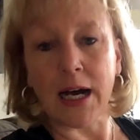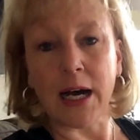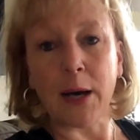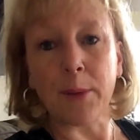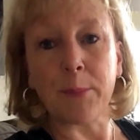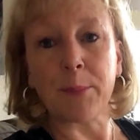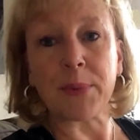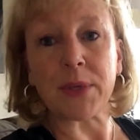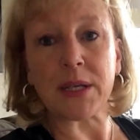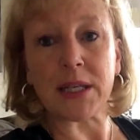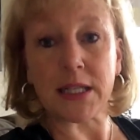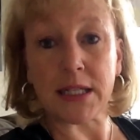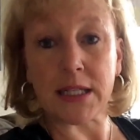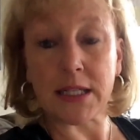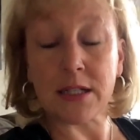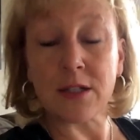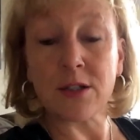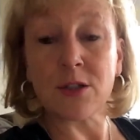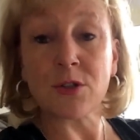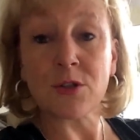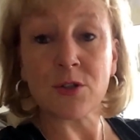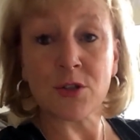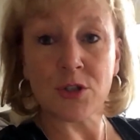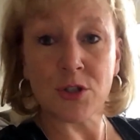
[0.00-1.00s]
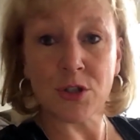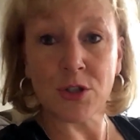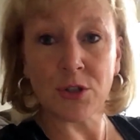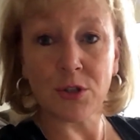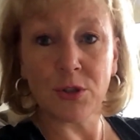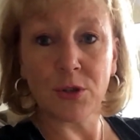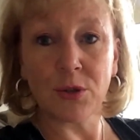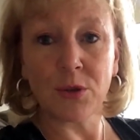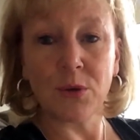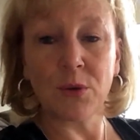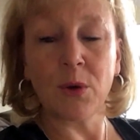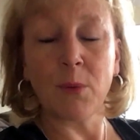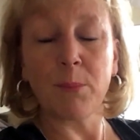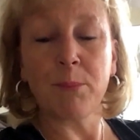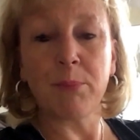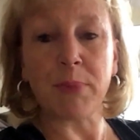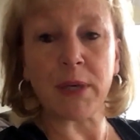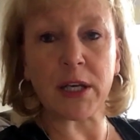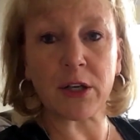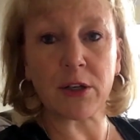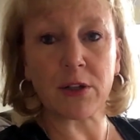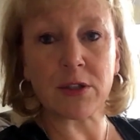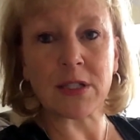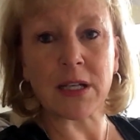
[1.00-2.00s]
up into
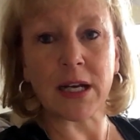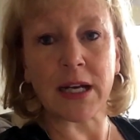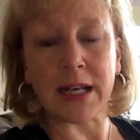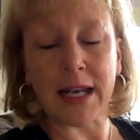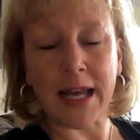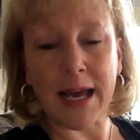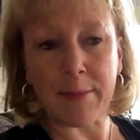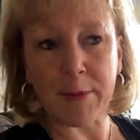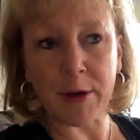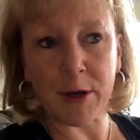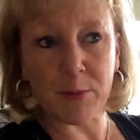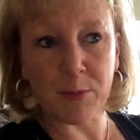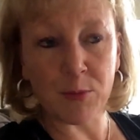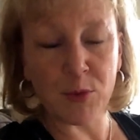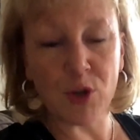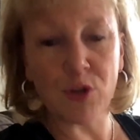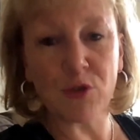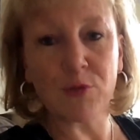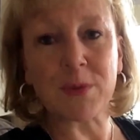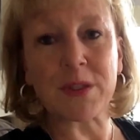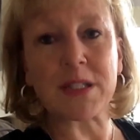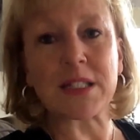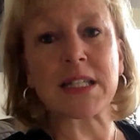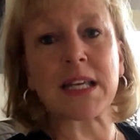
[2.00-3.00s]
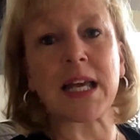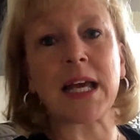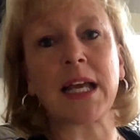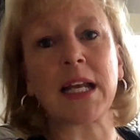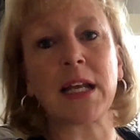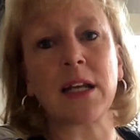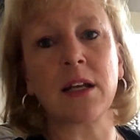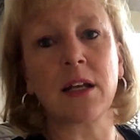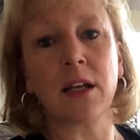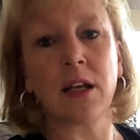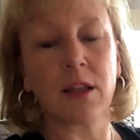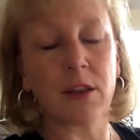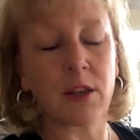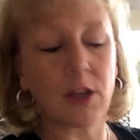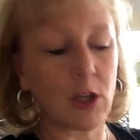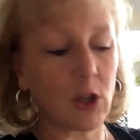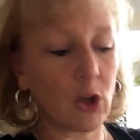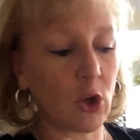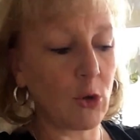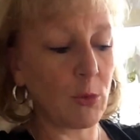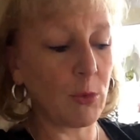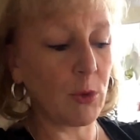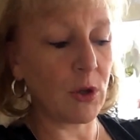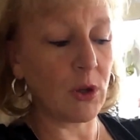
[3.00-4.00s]
bigger dynamic movements and uh, the
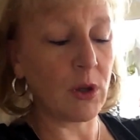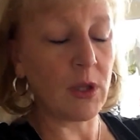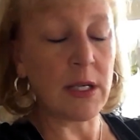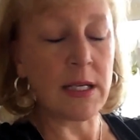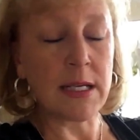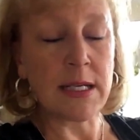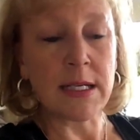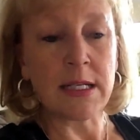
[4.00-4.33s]
global